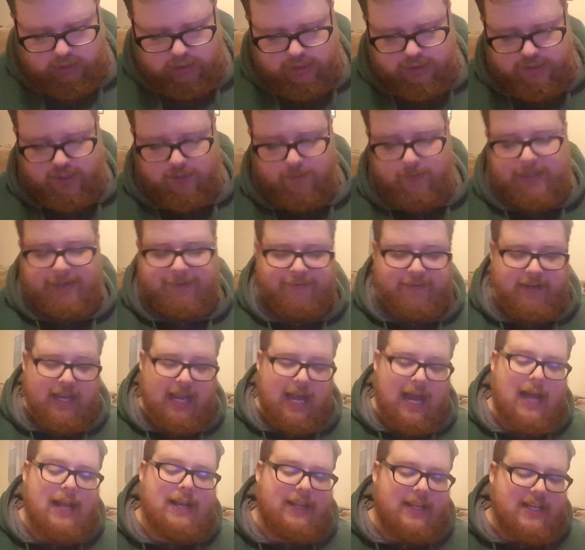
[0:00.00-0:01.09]
So,
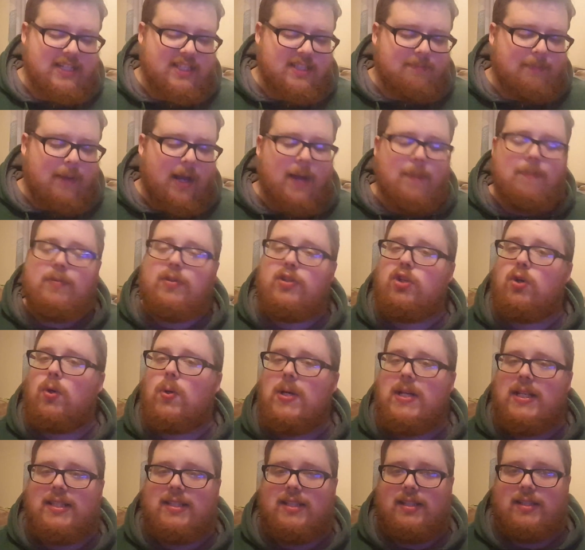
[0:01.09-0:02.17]
this is my
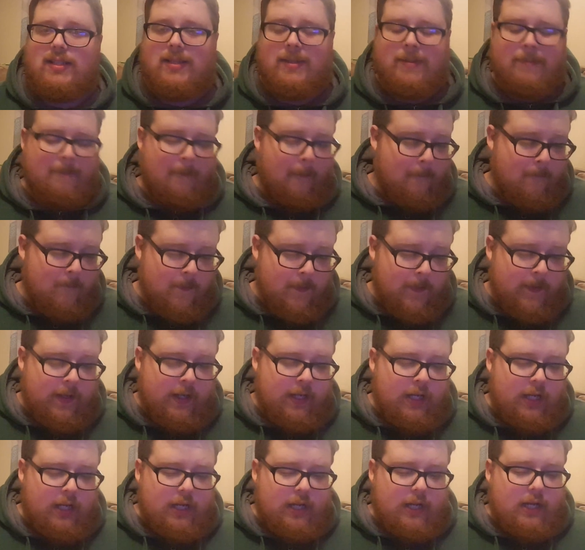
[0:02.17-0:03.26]
choices.
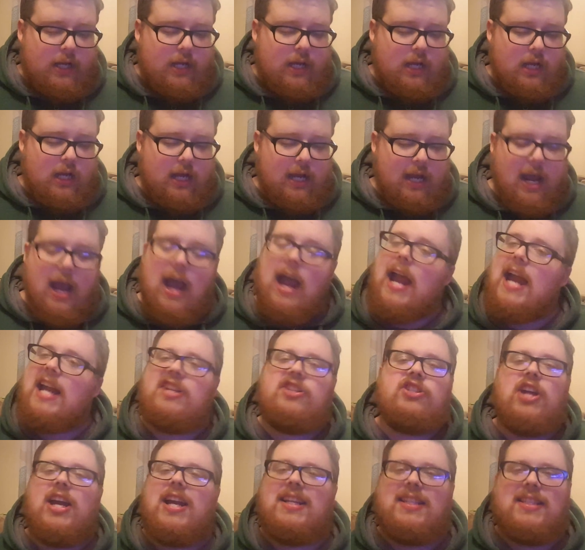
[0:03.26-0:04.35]

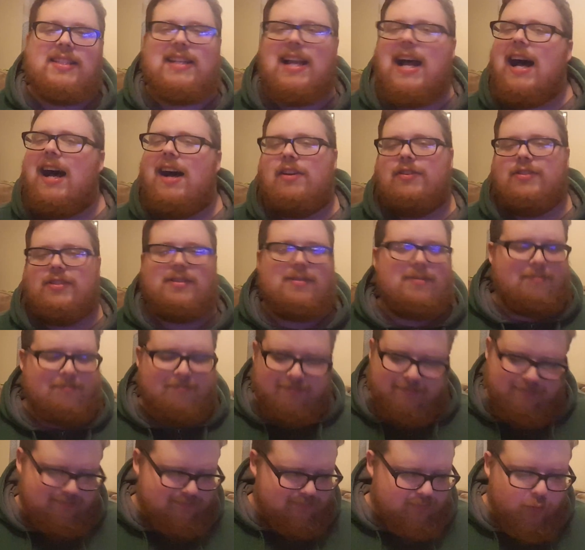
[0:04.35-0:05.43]
AJ Styles.
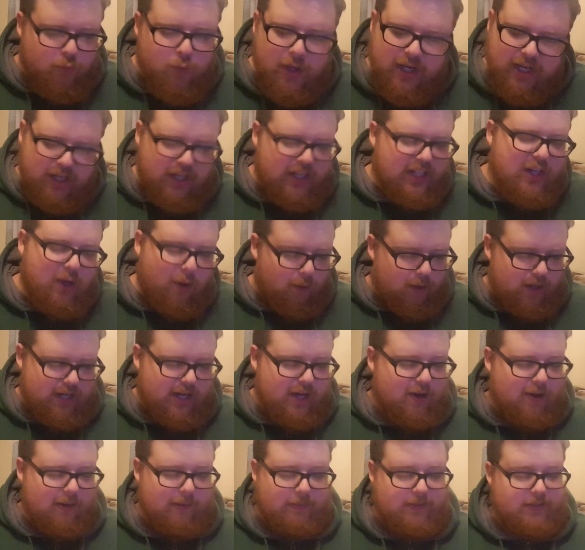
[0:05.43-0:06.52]
You already
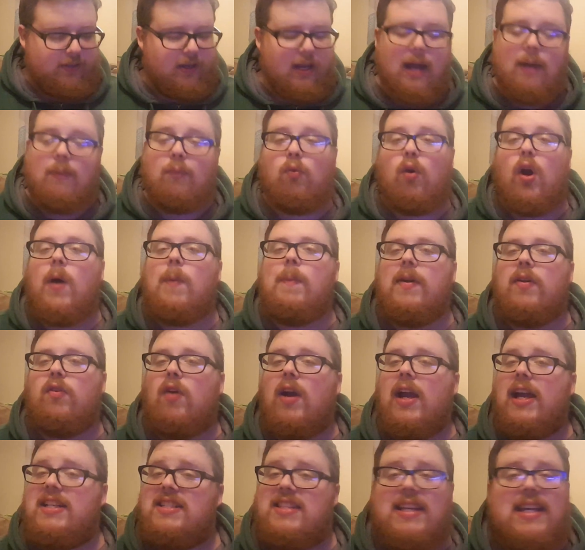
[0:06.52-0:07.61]
know I was. Roman
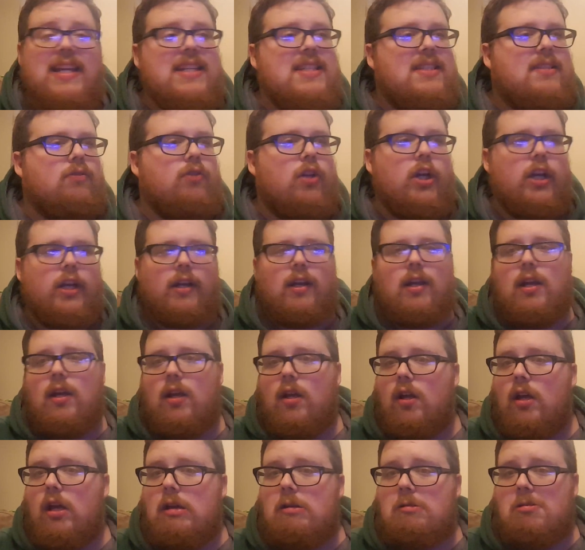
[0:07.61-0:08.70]
Reigns.
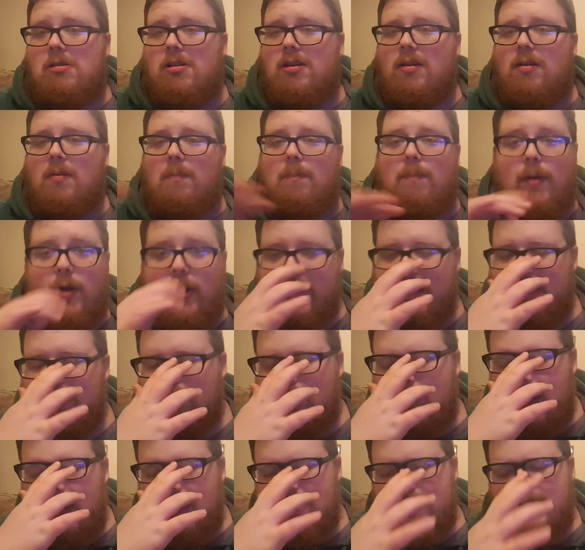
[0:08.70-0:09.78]
Booking
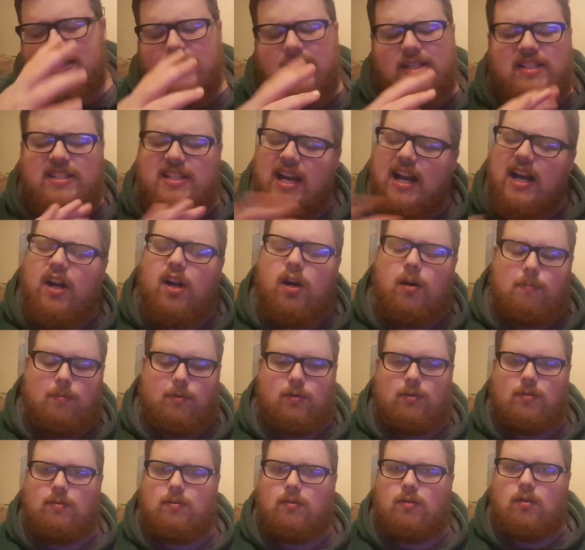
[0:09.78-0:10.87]
wise, terrible.
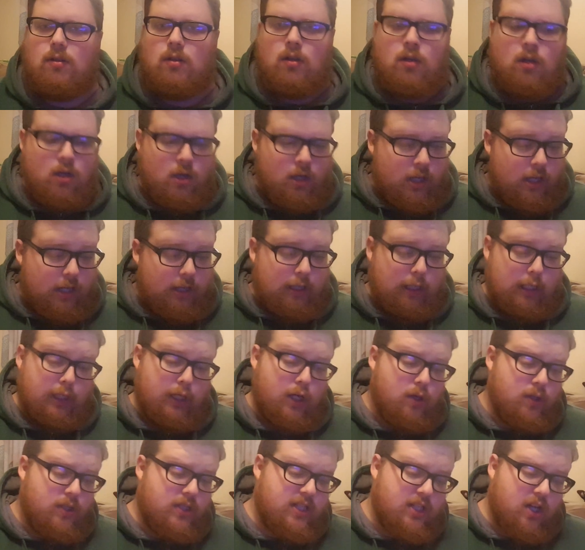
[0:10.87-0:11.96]

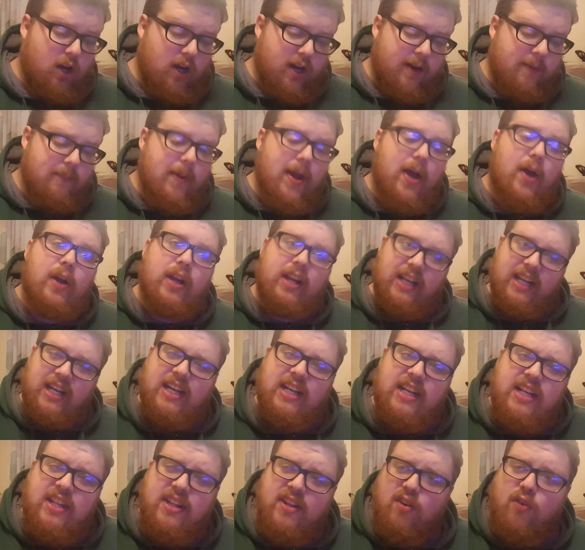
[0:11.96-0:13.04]
You're talking about
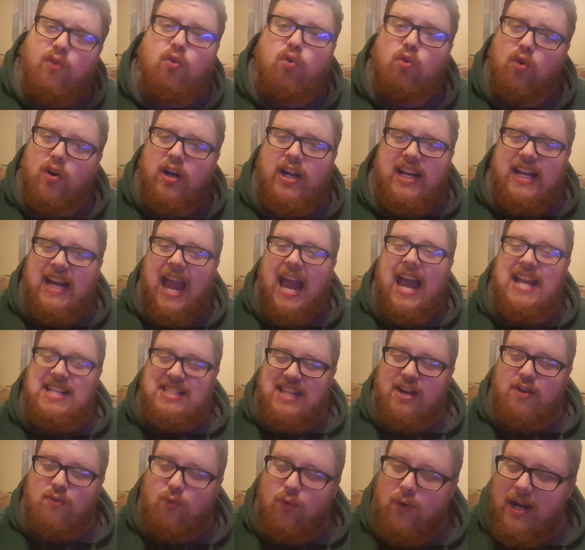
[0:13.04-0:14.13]
in the ring as
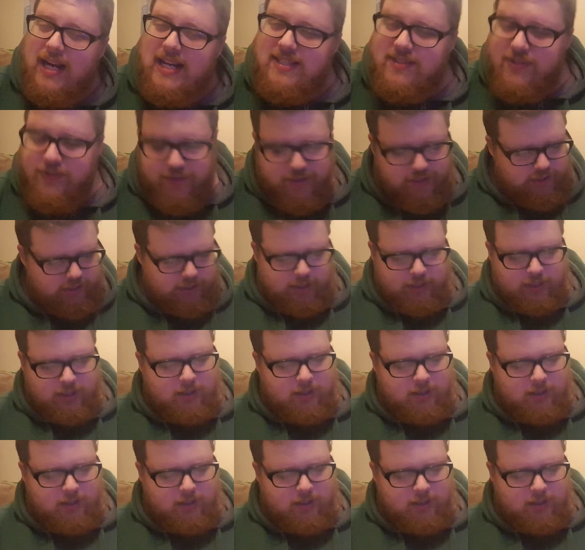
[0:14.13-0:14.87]
a wrestler,